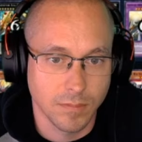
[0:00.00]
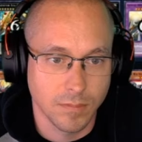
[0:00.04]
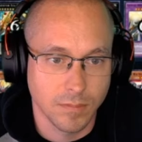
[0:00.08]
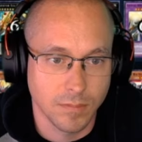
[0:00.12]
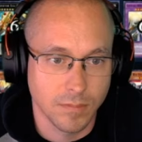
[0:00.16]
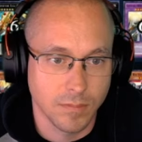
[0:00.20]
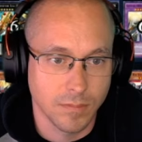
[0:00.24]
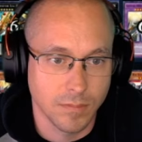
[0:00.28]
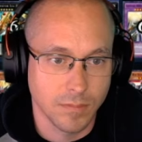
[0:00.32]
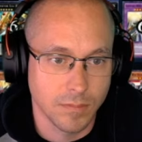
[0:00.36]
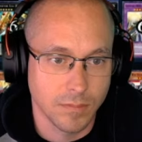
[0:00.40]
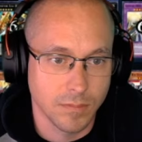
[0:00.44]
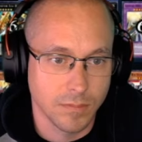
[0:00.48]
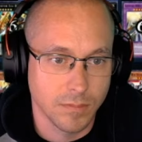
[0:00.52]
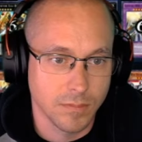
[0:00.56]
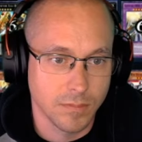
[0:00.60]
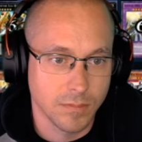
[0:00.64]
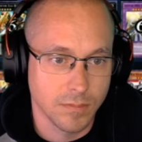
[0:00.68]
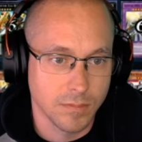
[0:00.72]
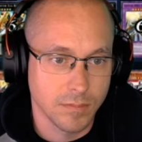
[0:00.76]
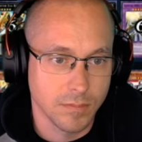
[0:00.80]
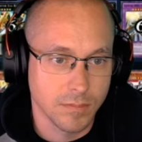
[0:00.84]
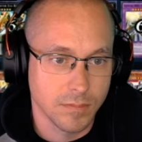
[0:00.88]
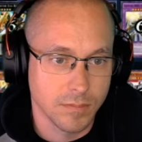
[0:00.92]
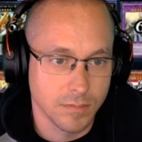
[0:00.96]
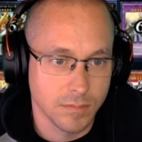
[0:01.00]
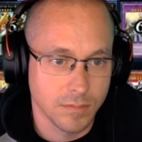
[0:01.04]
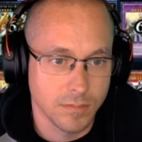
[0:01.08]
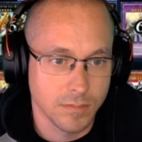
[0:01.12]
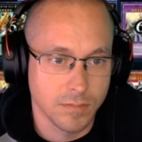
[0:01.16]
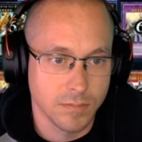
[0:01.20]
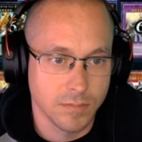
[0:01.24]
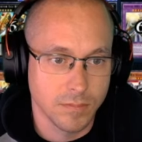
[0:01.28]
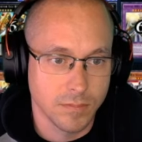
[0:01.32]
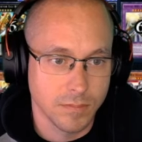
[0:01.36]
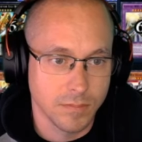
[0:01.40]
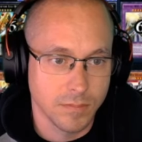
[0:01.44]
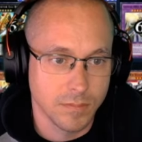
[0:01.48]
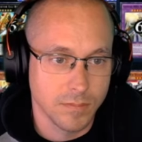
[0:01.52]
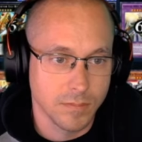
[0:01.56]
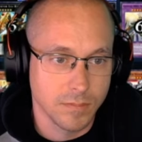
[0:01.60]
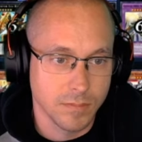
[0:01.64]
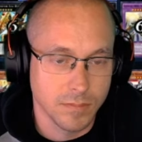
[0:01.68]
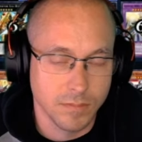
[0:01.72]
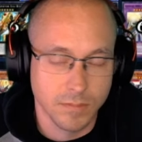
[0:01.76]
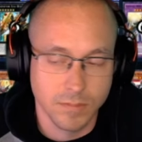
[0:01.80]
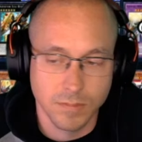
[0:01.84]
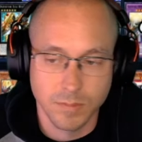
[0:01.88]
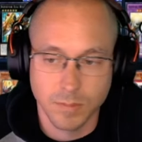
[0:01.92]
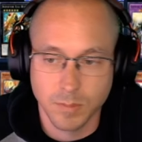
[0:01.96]

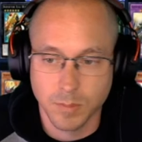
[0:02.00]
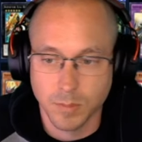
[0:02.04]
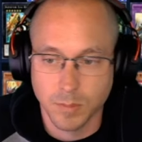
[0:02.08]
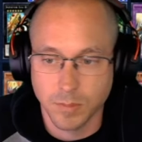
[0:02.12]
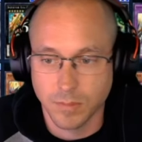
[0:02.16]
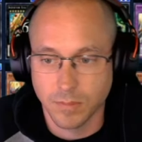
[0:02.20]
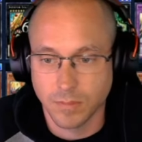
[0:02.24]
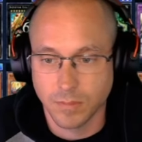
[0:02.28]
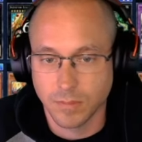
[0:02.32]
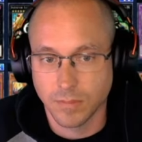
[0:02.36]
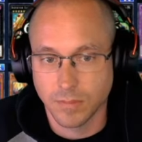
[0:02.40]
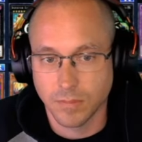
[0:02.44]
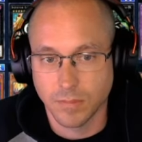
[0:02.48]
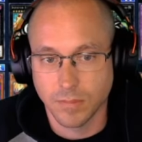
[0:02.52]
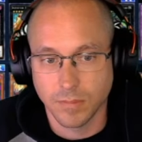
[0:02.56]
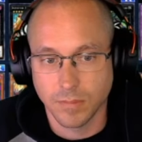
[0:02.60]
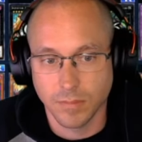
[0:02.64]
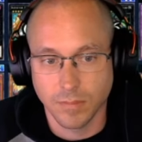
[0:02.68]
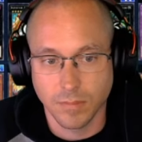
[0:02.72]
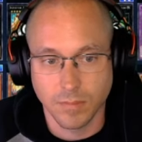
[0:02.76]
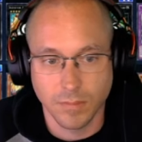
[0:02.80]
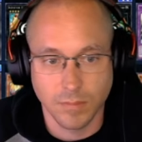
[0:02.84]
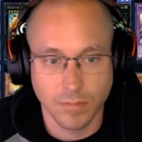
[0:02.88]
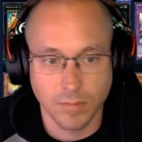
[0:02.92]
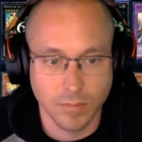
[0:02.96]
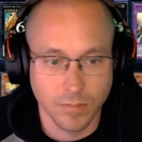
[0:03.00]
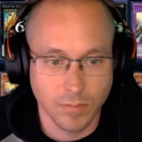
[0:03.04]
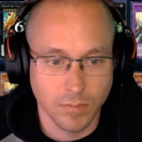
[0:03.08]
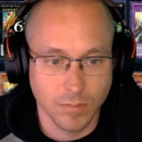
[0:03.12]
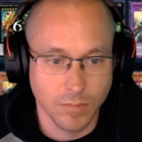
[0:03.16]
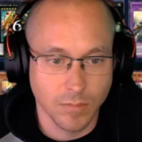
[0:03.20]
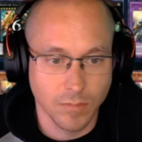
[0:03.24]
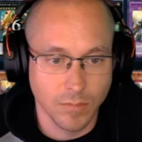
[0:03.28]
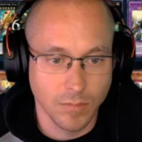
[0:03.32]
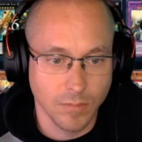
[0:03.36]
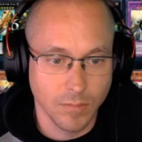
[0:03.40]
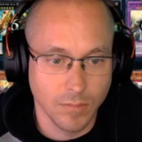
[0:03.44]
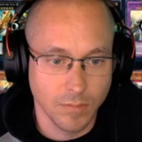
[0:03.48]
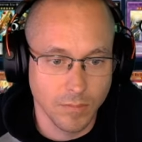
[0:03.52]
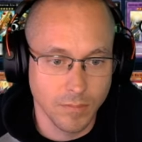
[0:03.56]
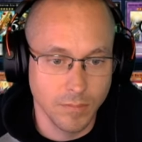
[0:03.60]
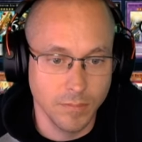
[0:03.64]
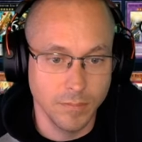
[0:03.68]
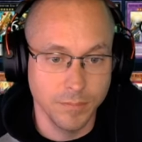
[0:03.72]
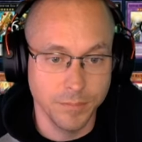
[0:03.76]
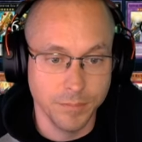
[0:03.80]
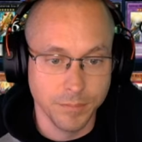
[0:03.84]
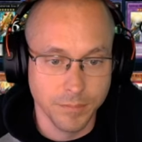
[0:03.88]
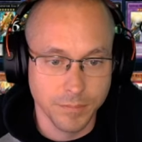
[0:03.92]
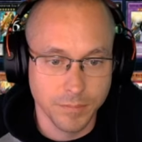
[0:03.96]

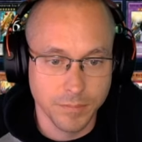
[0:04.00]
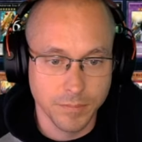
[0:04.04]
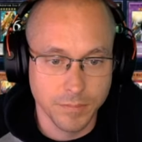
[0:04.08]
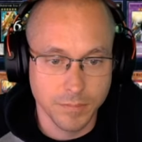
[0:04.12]
[no speech]